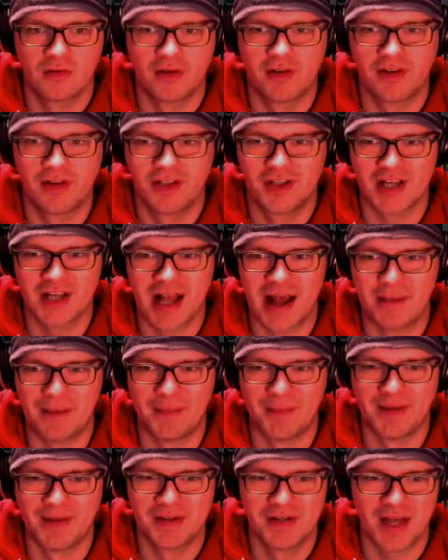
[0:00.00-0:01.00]
Jam.
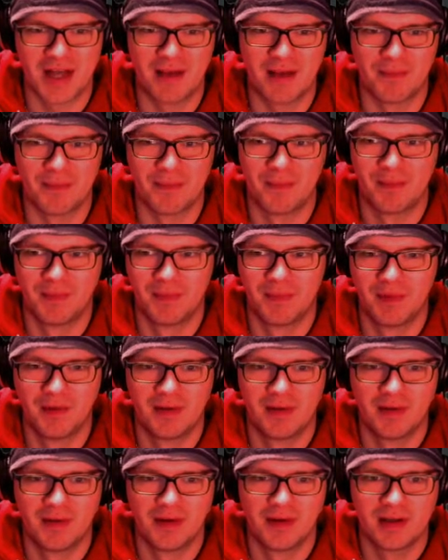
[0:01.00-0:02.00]

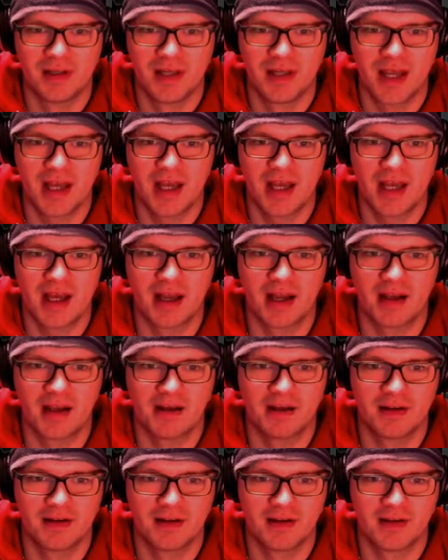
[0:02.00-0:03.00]
Yeah.
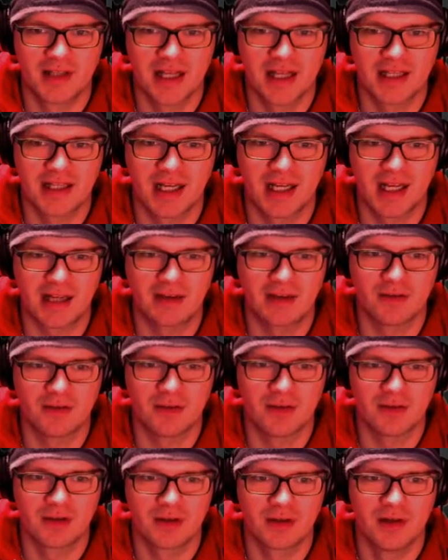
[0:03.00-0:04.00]
10-10 8
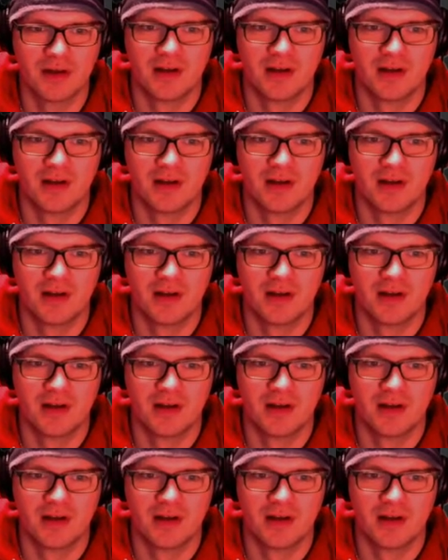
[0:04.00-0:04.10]
deuce.